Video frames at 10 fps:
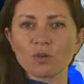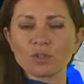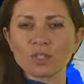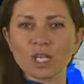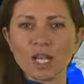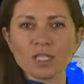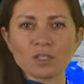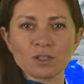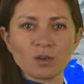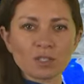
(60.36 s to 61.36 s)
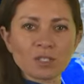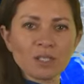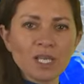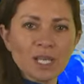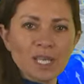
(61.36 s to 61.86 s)
across the glens of
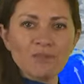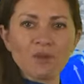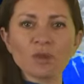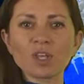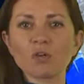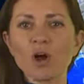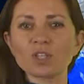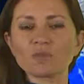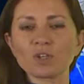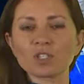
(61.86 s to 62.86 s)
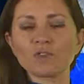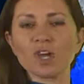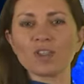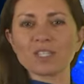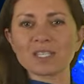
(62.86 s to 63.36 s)
Scotland, even with a grass frost
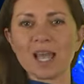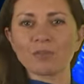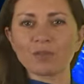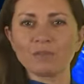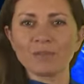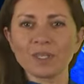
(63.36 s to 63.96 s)
further south.